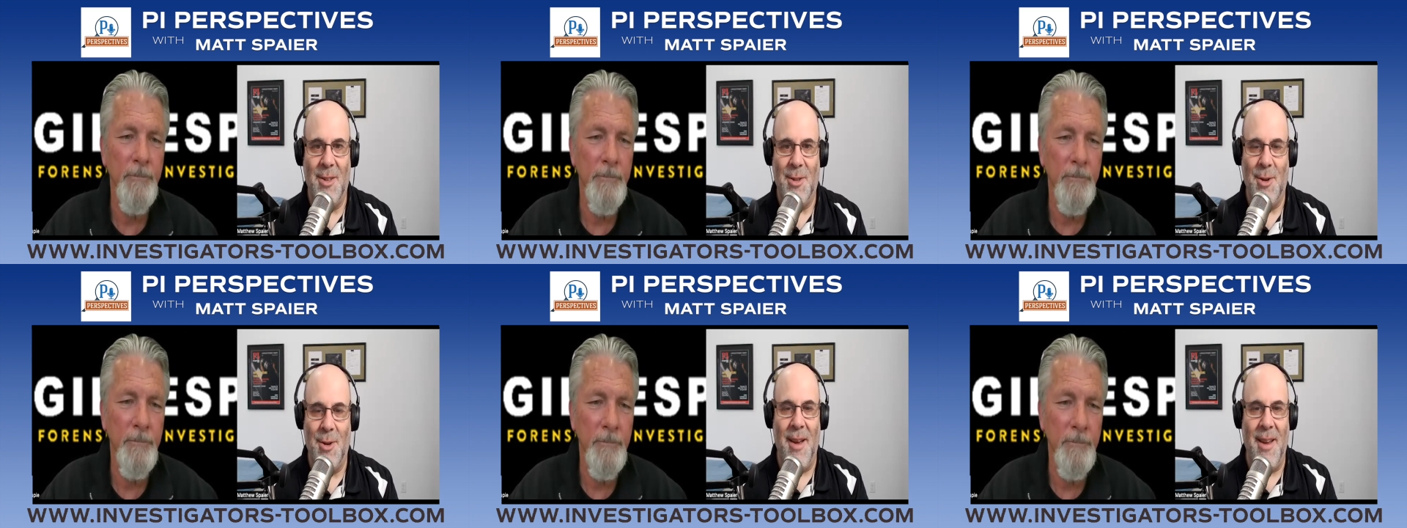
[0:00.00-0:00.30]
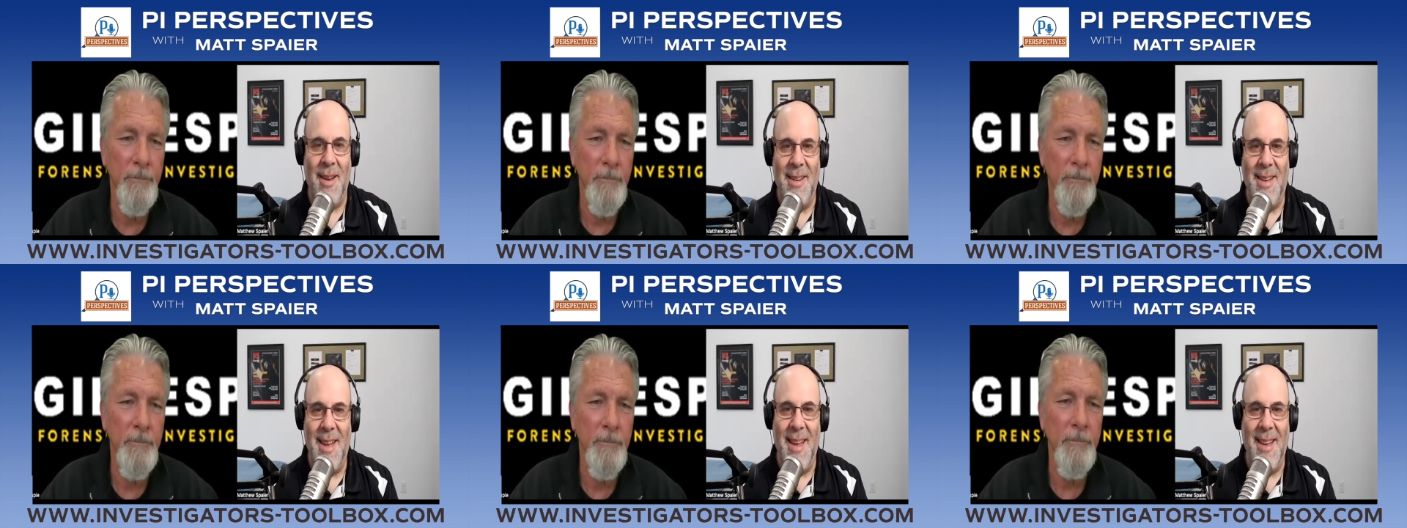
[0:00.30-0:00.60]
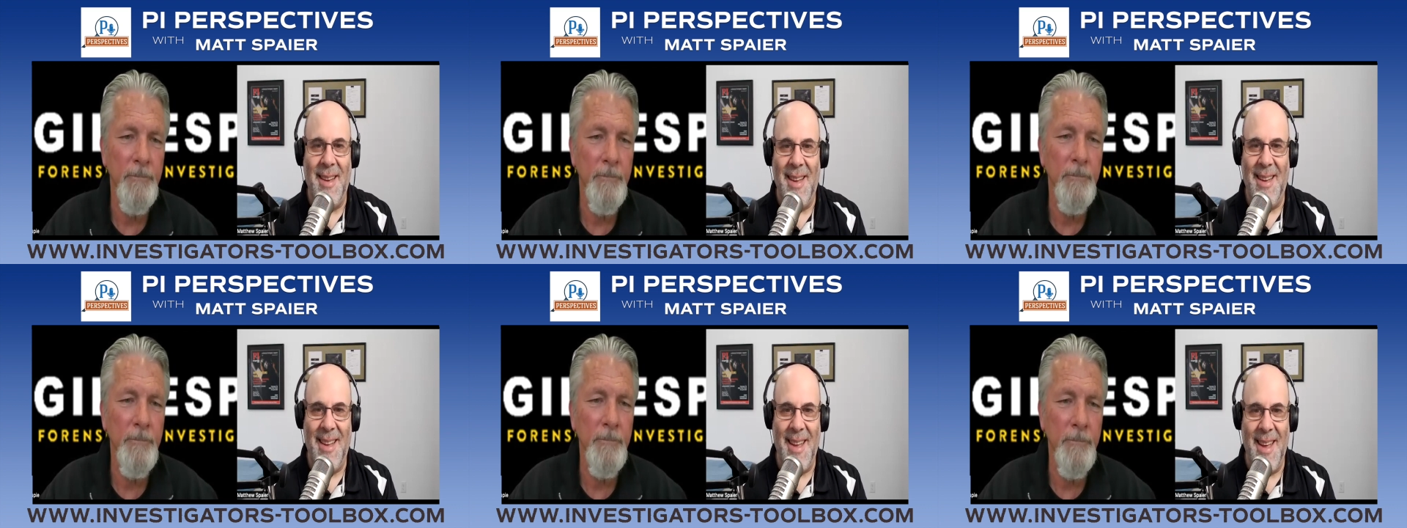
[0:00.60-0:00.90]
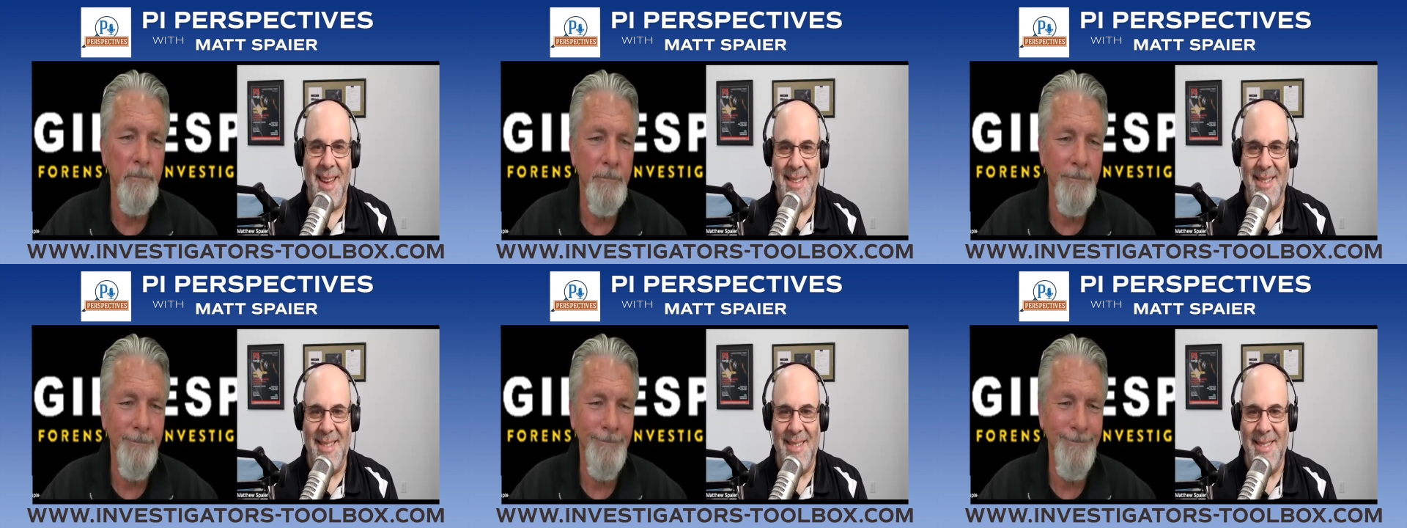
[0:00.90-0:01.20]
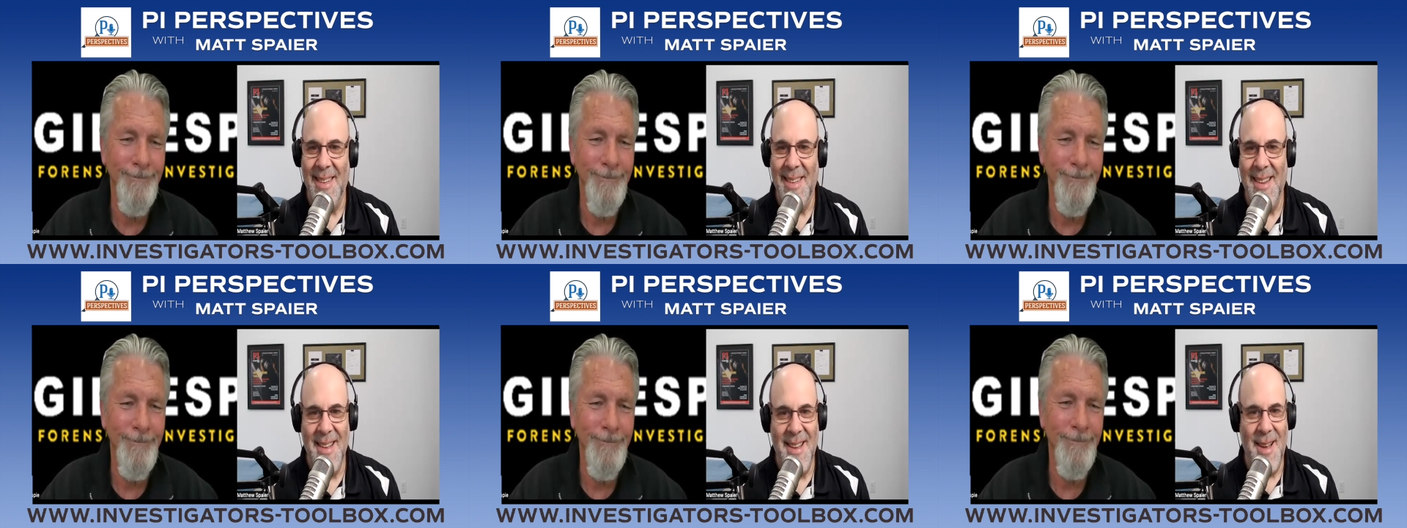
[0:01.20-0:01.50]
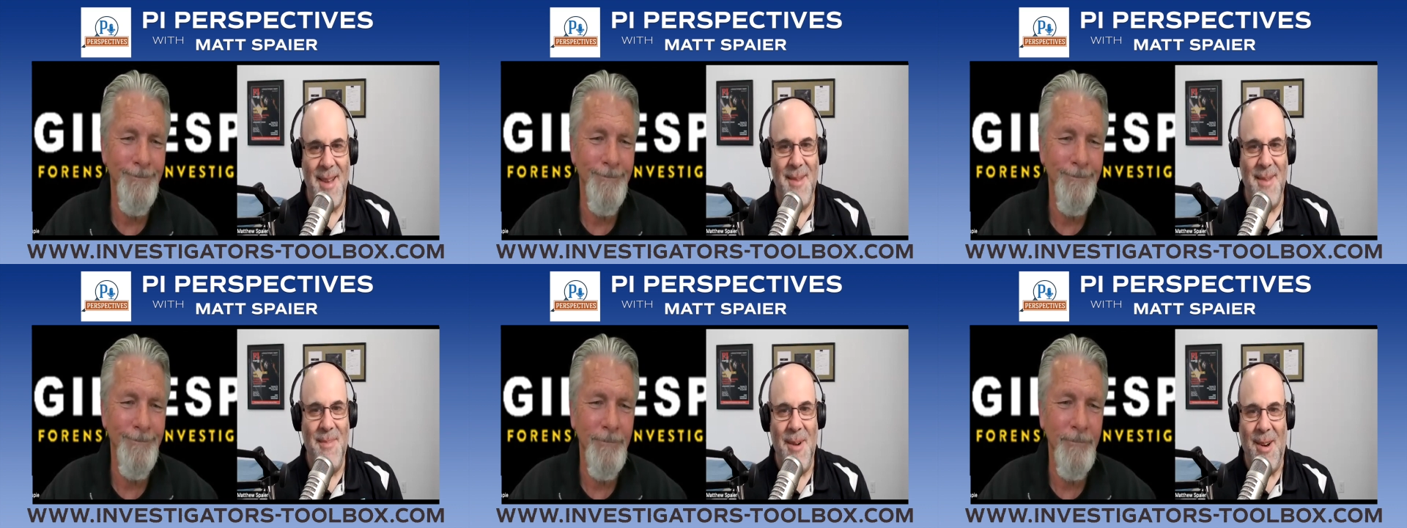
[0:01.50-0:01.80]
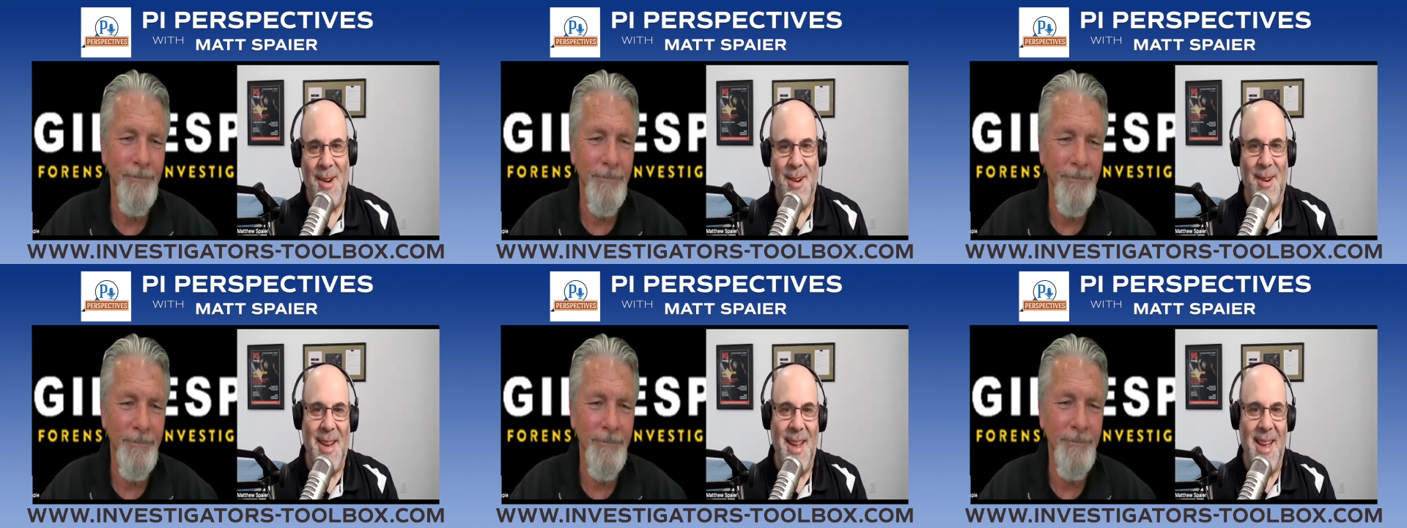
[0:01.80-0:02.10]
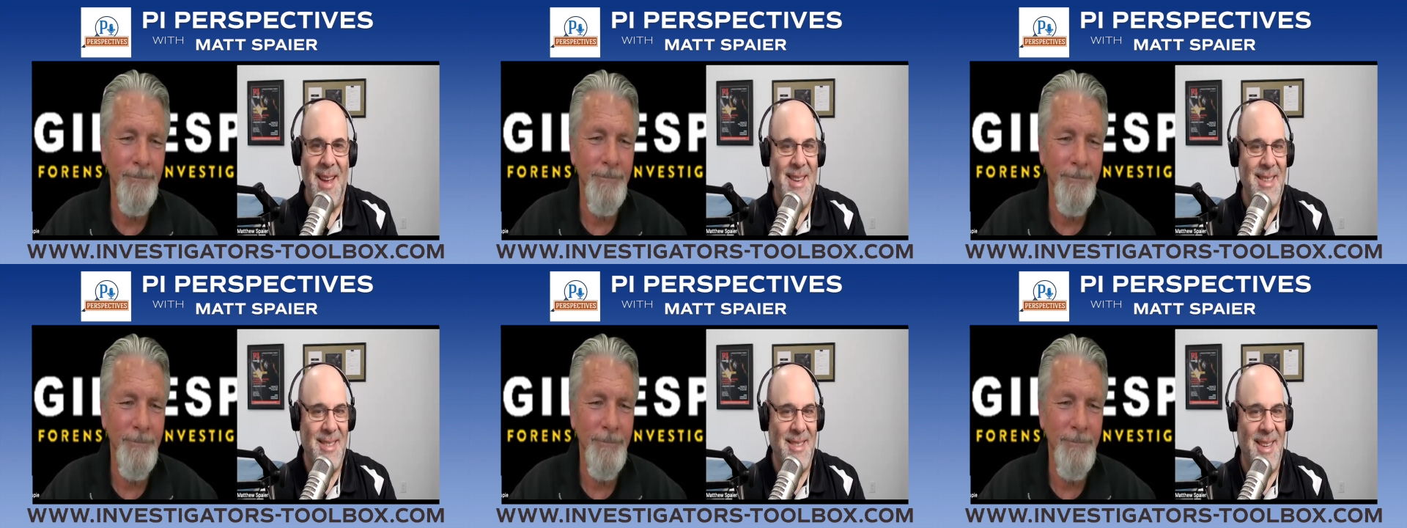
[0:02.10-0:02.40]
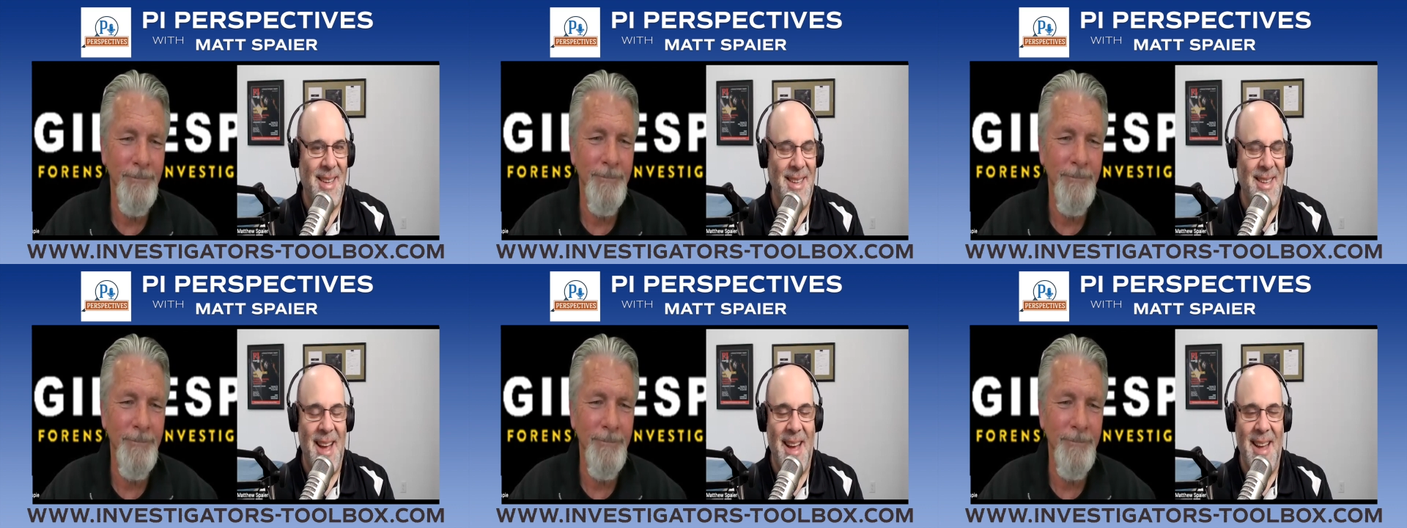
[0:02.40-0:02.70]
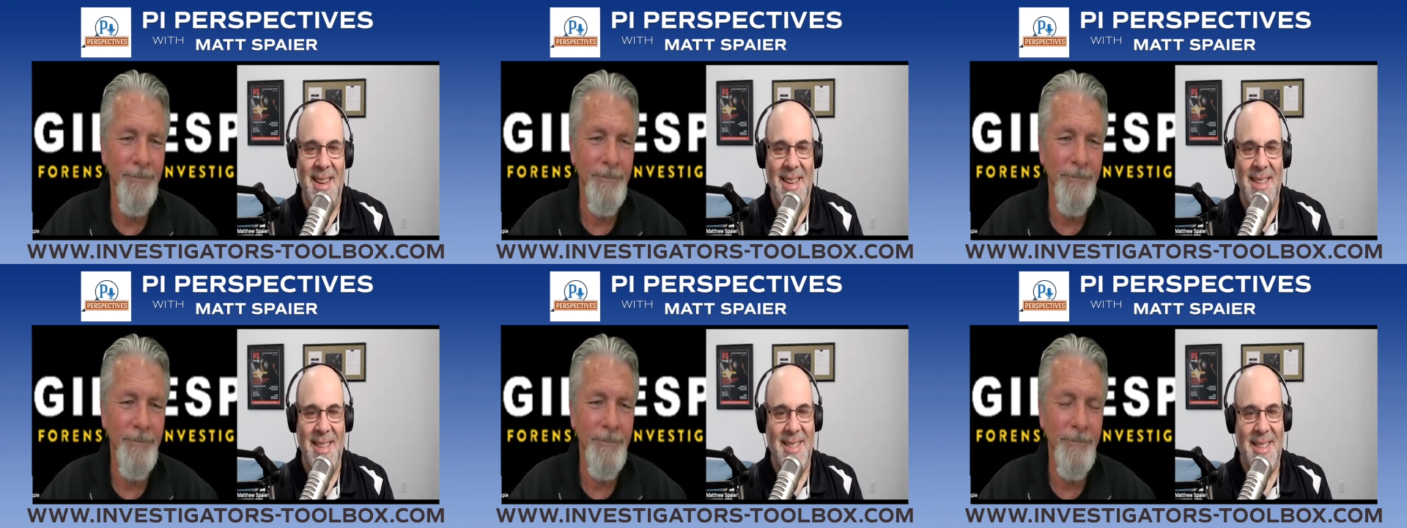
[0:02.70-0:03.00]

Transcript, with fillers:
Speaker 1: try and take a case, a murder case like that. It's